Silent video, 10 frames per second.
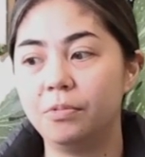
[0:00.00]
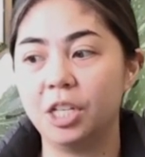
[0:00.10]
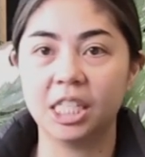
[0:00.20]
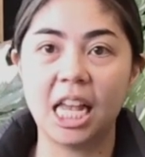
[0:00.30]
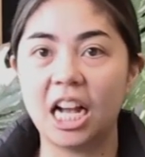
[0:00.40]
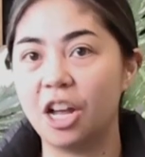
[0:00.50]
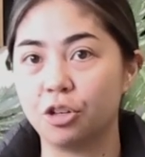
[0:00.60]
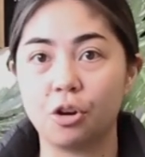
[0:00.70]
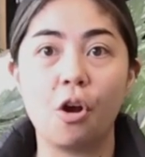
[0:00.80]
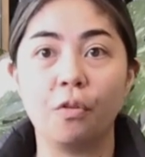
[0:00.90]
just like
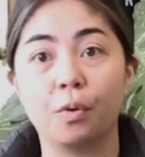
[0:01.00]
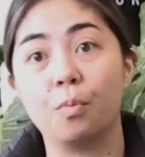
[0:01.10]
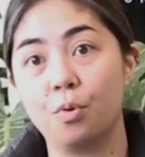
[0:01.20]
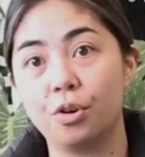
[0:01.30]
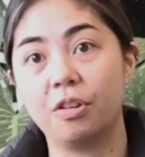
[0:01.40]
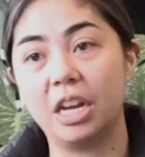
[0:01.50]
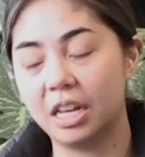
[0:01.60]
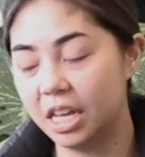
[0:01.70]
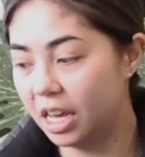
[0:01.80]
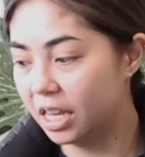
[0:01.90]
under or over
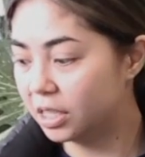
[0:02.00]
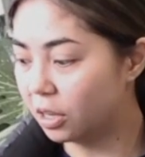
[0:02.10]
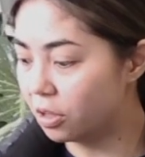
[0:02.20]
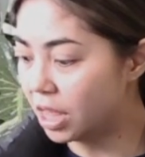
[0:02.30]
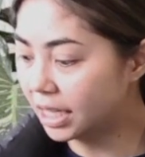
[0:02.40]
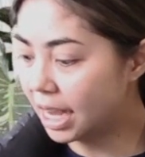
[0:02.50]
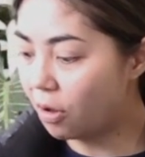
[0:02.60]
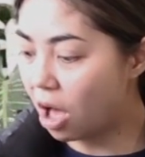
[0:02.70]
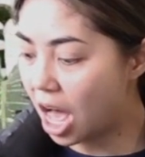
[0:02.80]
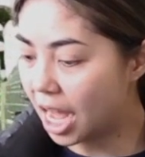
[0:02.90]
watering. So that's
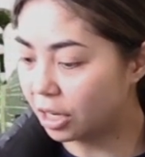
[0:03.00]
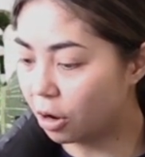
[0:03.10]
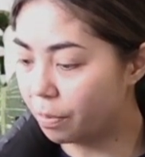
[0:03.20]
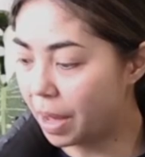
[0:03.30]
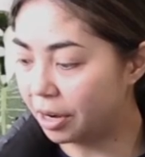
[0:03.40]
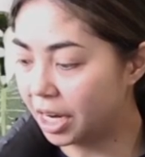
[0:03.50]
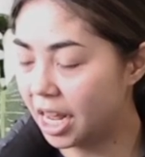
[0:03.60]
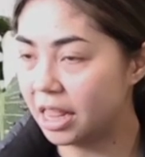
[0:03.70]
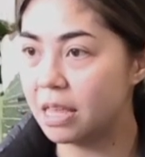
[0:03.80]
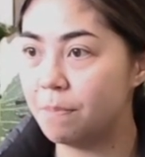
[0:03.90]
how I go about it.
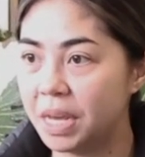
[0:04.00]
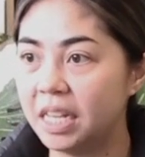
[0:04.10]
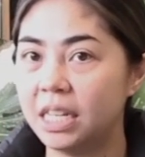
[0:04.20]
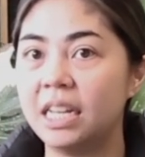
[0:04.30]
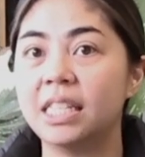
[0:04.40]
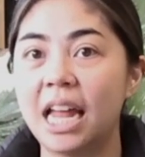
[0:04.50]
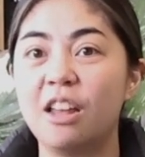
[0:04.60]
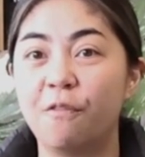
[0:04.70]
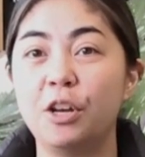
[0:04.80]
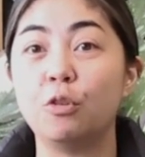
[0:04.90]
And the biggest thing is
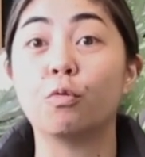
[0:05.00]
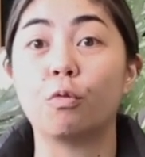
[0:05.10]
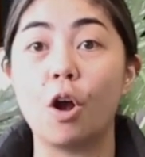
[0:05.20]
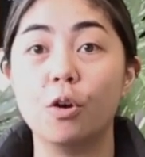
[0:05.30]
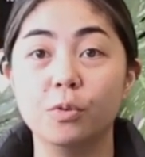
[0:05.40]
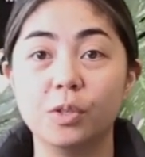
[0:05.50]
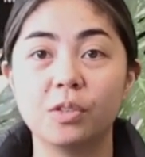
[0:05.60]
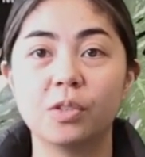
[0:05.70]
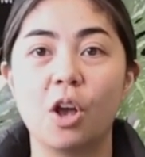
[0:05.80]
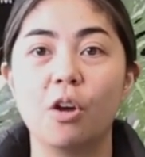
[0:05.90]
that if it
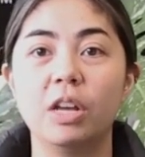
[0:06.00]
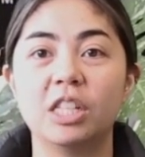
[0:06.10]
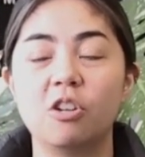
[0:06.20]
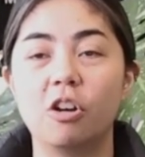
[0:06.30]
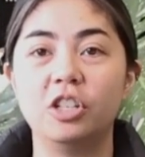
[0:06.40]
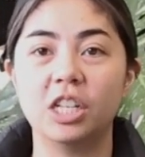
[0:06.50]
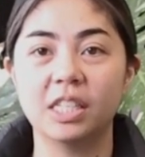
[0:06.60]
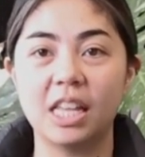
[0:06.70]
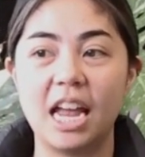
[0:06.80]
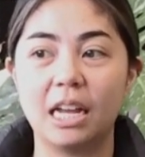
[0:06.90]
grows, so it's not
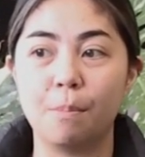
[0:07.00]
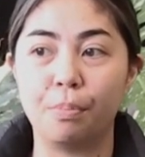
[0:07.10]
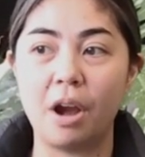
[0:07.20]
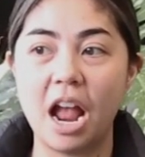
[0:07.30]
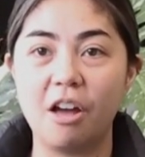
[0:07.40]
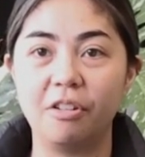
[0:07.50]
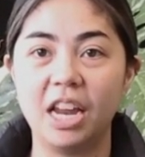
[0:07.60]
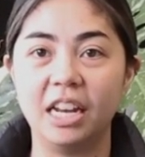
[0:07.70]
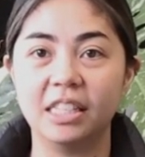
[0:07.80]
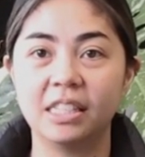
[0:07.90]
just like brown
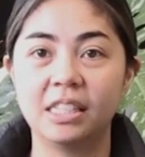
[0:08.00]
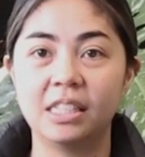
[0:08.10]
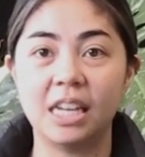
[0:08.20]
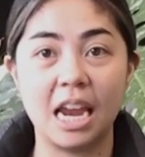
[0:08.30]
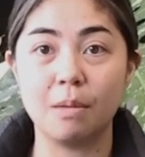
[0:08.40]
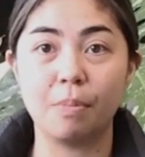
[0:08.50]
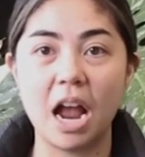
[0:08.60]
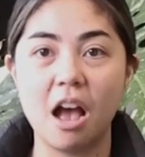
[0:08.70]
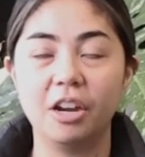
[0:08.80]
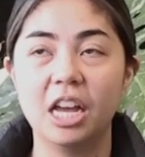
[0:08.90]
and it's staying
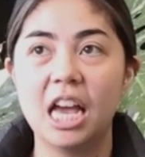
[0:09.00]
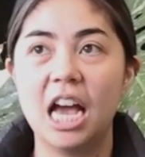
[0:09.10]
brown,